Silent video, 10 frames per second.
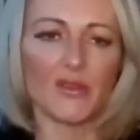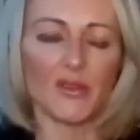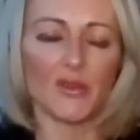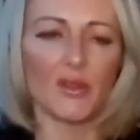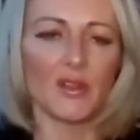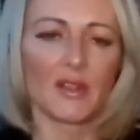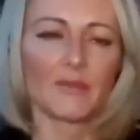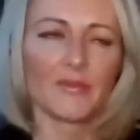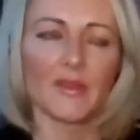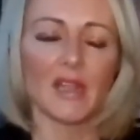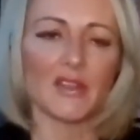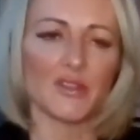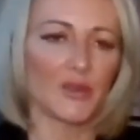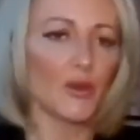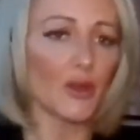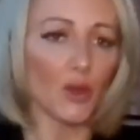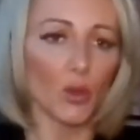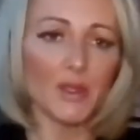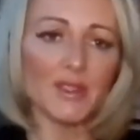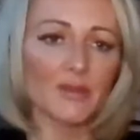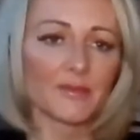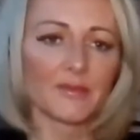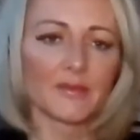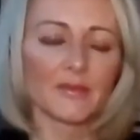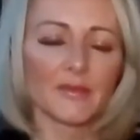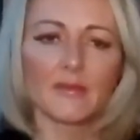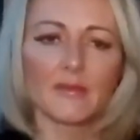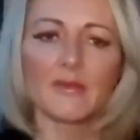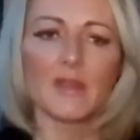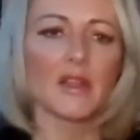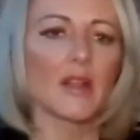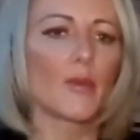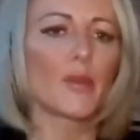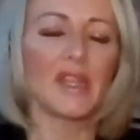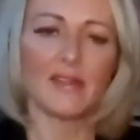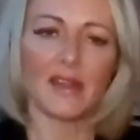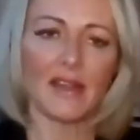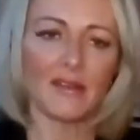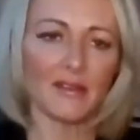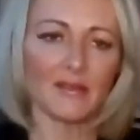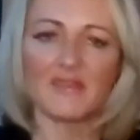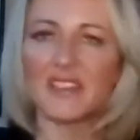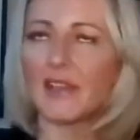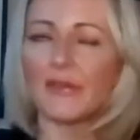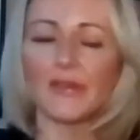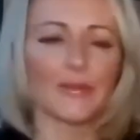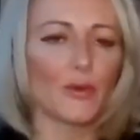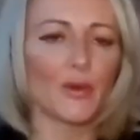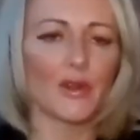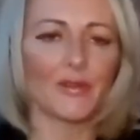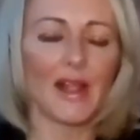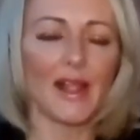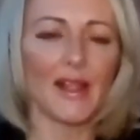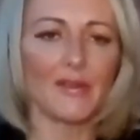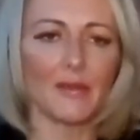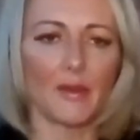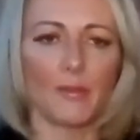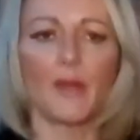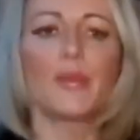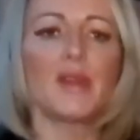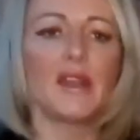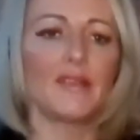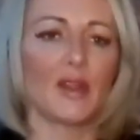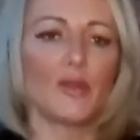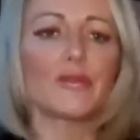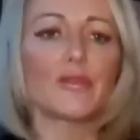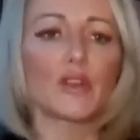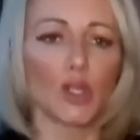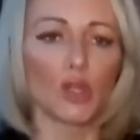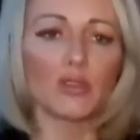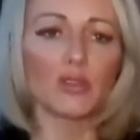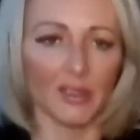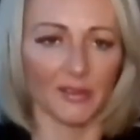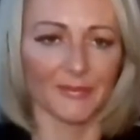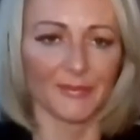do is through our nose, breathing in, say for 4 or 5, but breathing out for longer.